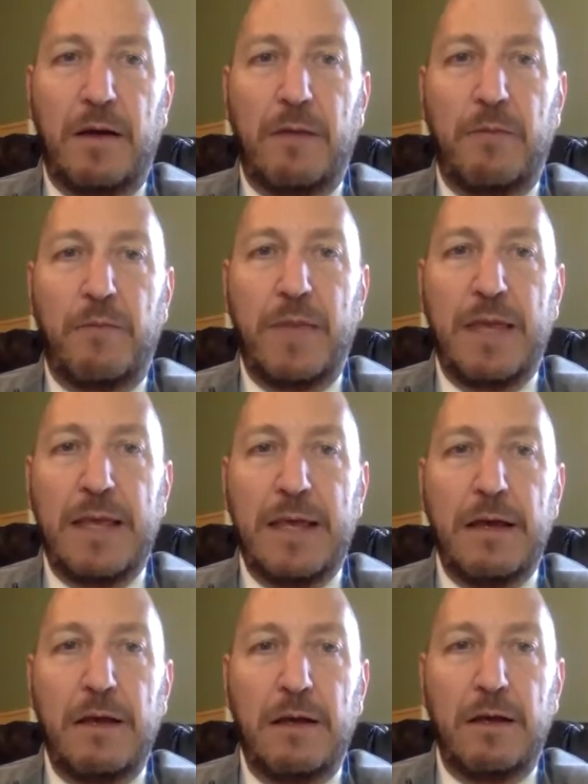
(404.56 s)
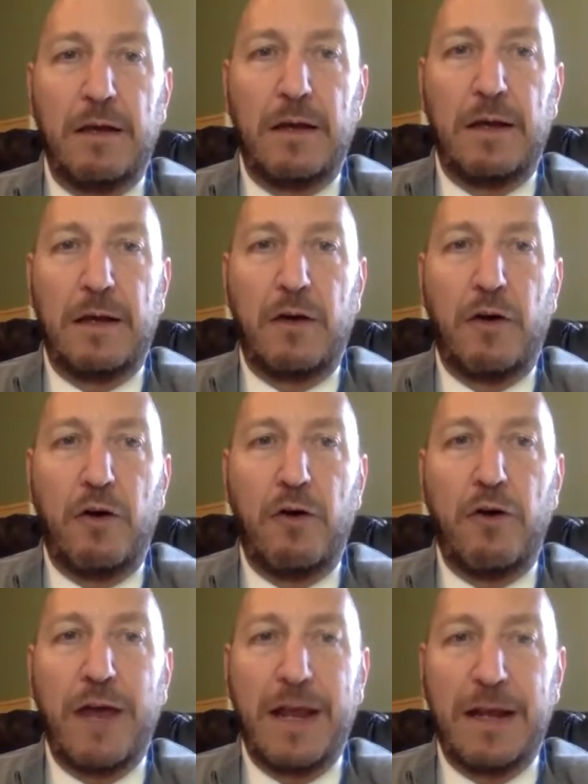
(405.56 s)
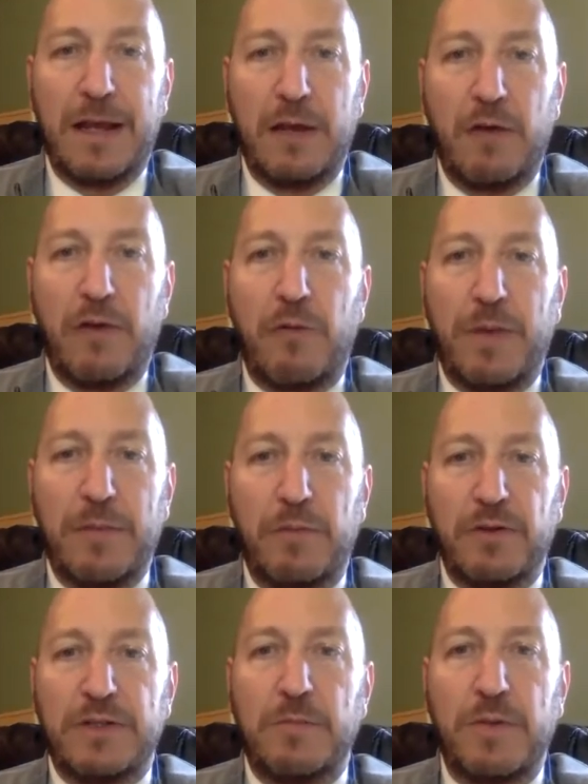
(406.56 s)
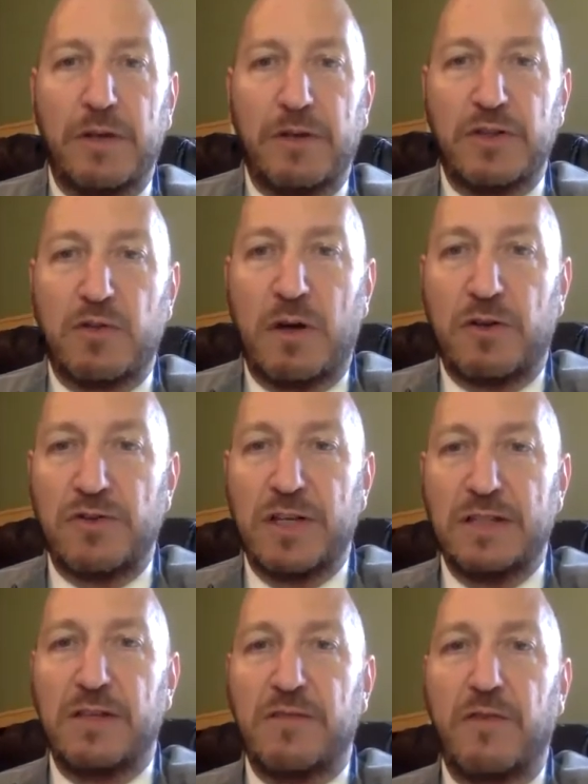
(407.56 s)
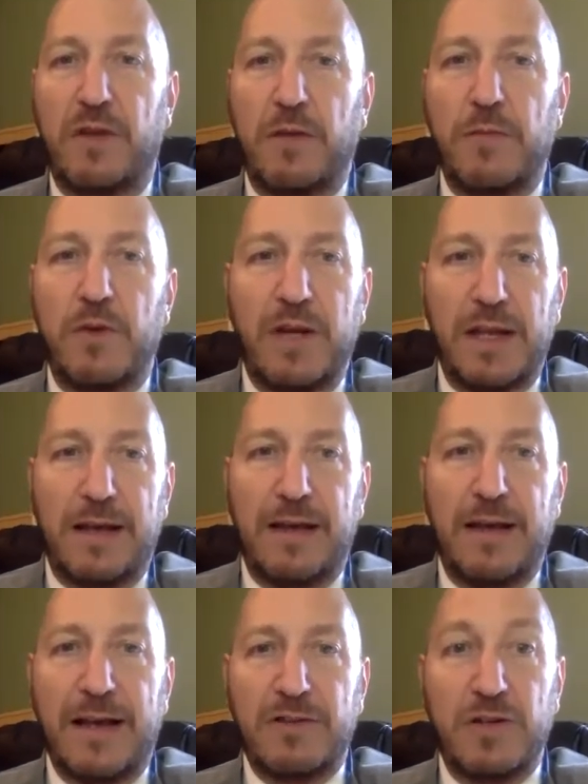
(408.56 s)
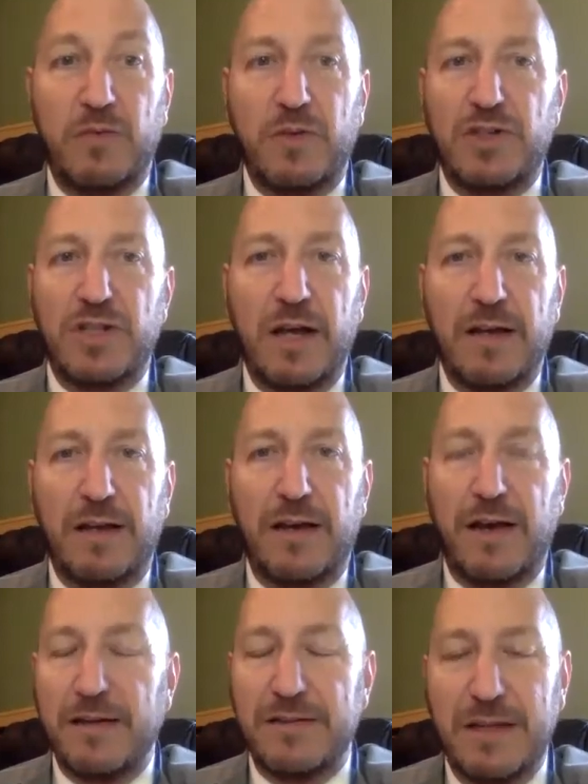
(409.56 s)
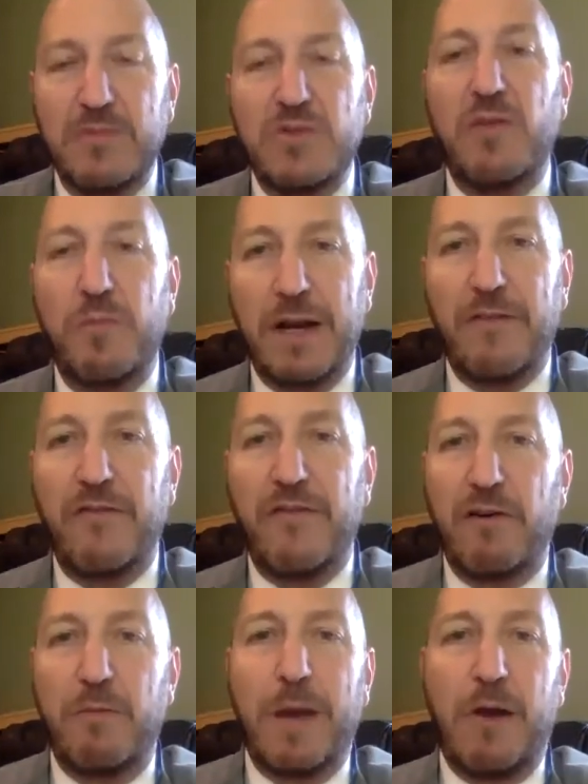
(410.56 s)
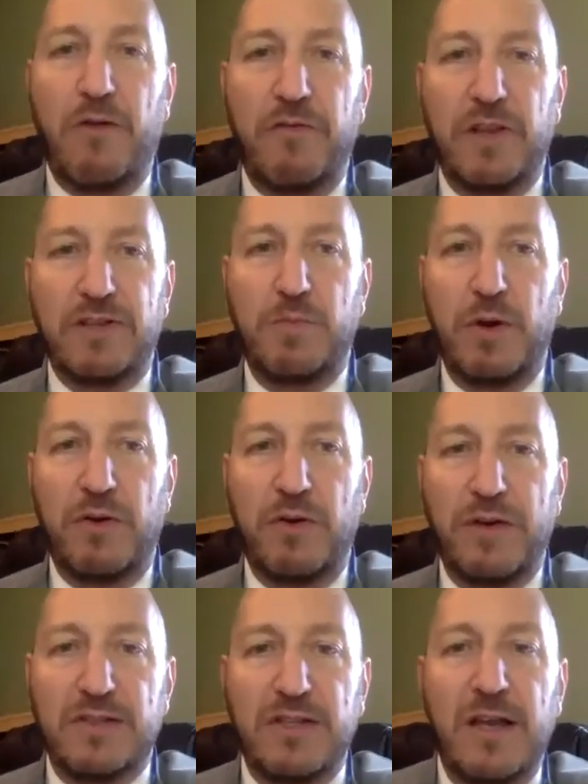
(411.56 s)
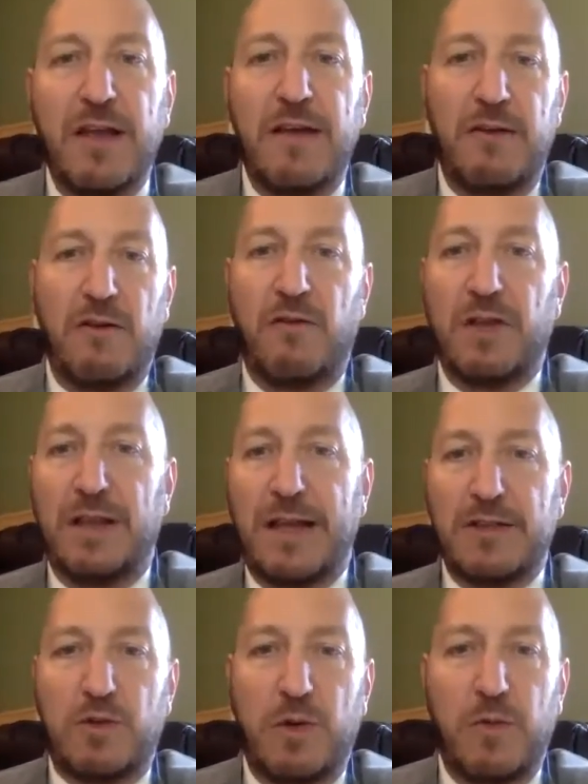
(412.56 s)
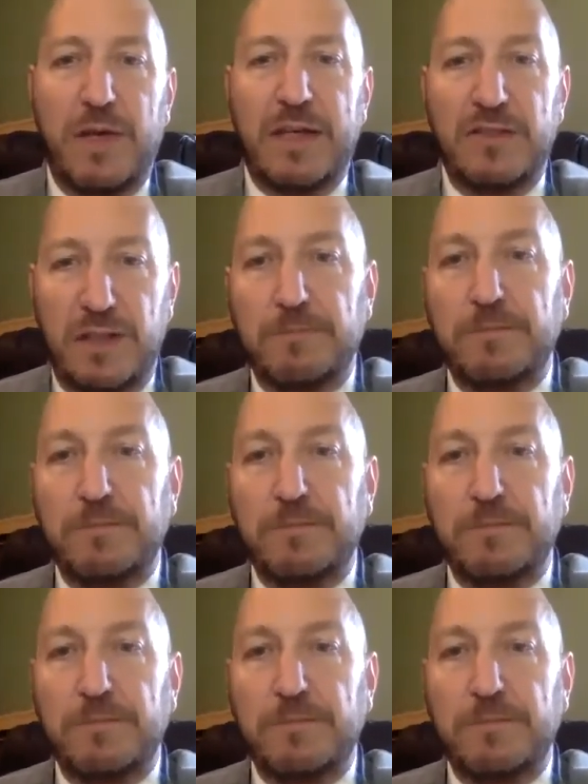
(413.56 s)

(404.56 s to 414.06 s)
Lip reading: be heard and hear other people to build a stronger sense of community and connection, which seems to have been a very powerful experience over the last 3 weeks.